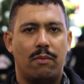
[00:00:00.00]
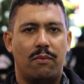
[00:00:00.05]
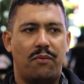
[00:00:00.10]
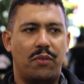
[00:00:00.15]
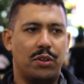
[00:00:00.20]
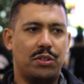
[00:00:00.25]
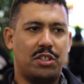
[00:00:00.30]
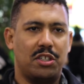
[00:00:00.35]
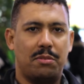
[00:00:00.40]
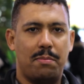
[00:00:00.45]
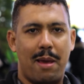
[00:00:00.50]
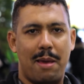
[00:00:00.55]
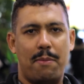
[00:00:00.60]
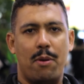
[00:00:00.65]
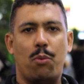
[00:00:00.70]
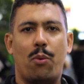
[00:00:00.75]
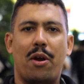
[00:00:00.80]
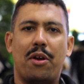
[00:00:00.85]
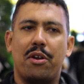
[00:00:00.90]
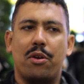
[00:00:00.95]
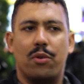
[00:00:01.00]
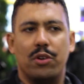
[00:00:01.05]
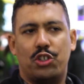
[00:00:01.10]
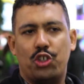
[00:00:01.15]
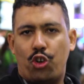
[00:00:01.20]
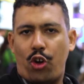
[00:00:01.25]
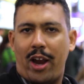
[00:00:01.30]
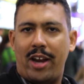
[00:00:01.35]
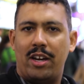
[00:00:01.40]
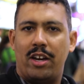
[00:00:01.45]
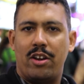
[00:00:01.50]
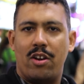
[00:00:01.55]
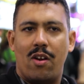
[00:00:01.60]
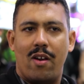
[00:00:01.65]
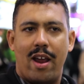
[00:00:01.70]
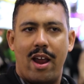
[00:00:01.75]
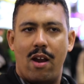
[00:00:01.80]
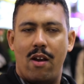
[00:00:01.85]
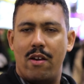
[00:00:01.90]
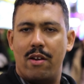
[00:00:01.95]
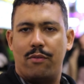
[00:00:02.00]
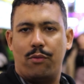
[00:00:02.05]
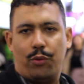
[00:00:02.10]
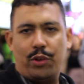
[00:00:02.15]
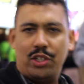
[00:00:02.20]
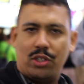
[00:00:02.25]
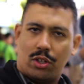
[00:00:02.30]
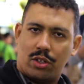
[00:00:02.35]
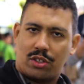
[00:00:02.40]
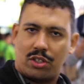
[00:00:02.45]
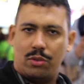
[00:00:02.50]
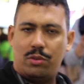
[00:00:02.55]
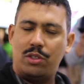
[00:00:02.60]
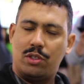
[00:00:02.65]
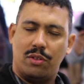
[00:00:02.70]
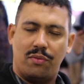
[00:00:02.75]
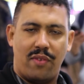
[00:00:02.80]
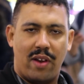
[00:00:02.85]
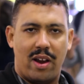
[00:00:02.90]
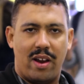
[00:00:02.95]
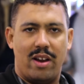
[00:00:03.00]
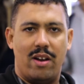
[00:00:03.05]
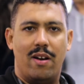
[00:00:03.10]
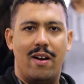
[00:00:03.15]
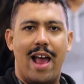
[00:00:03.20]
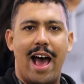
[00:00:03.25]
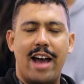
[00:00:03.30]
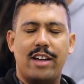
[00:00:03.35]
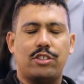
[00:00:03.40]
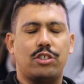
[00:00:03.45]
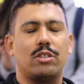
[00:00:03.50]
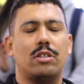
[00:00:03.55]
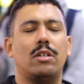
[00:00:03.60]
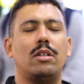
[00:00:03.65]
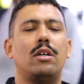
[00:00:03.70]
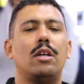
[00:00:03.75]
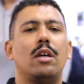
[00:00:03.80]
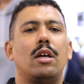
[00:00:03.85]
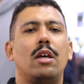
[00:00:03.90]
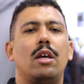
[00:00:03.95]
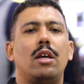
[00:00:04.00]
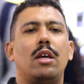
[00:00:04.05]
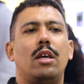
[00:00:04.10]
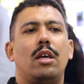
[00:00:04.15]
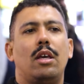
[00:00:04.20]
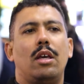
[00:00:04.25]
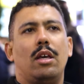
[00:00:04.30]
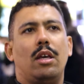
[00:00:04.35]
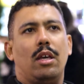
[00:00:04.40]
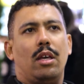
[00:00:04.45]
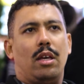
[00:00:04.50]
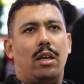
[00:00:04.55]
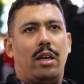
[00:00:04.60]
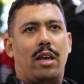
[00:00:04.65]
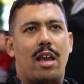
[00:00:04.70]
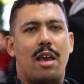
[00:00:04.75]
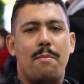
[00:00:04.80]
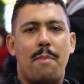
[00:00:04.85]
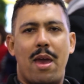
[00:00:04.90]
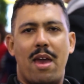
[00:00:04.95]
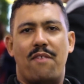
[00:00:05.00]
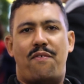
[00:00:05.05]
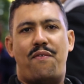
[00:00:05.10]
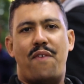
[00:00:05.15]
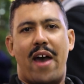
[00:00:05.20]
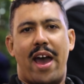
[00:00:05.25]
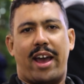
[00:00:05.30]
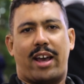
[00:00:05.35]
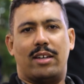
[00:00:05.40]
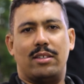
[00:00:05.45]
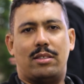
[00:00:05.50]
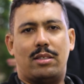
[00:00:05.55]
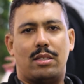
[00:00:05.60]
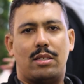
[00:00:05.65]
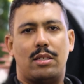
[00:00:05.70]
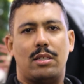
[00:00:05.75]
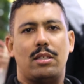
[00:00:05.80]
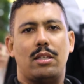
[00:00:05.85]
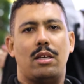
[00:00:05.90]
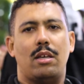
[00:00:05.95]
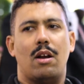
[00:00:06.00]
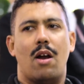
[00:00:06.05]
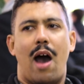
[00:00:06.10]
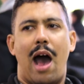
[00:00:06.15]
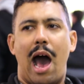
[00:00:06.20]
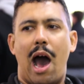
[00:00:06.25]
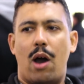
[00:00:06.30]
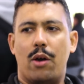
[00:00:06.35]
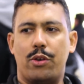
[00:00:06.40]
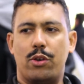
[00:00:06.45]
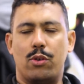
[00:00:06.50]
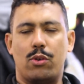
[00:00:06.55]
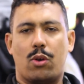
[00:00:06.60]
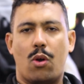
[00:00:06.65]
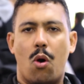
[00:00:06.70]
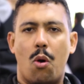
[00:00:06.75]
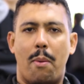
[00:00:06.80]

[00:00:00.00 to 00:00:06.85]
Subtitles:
versus maybe where you were trained in your area of research, because research is very international, it may affect, you know, how you go